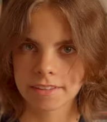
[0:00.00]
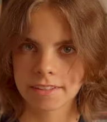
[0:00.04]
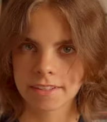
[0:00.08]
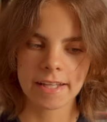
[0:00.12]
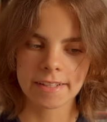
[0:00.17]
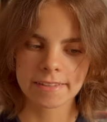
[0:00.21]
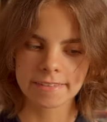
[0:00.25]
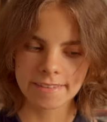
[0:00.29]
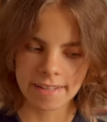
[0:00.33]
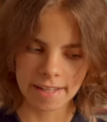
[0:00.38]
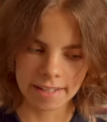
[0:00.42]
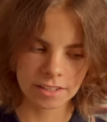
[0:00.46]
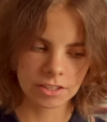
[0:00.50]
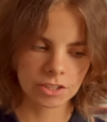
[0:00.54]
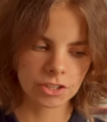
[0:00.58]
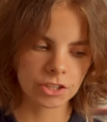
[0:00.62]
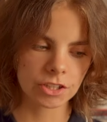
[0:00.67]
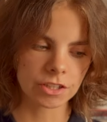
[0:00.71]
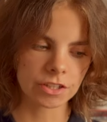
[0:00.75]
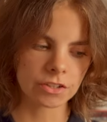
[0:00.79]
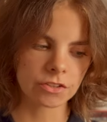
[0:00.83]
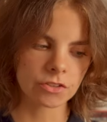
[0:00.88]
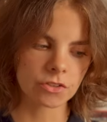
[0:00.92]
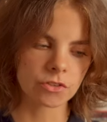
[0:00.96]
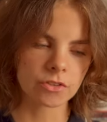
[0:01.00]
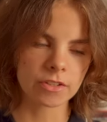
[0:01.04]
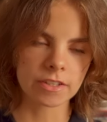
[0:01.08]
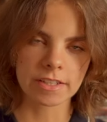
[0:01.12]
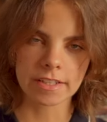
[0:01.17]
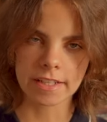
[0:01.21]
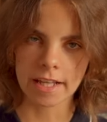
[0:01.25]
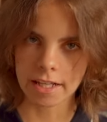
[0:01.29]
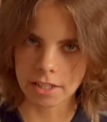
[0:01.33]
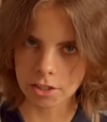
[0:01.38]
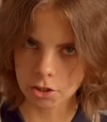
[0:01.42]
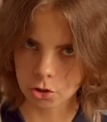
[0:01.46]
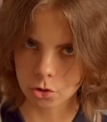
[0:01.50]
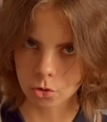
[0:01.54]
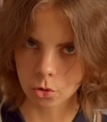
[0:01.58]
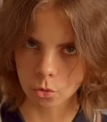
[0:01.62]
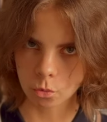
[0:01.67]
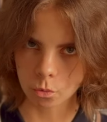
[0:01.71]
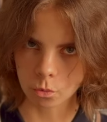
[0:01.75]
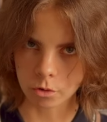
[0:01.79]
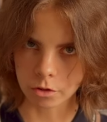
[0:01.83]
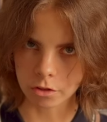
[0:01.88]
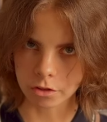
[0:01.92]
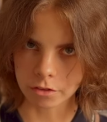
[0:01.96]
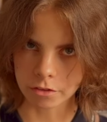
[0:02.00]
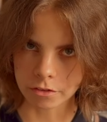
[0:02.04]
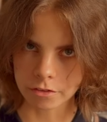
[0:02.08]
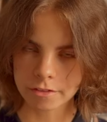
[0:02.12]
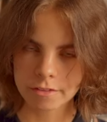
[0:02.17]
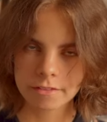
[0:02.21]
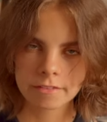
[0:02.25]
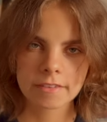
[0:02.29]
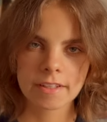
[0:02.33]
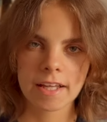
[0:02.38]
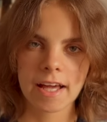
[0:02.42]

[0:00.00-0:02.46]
Attention to the natural world,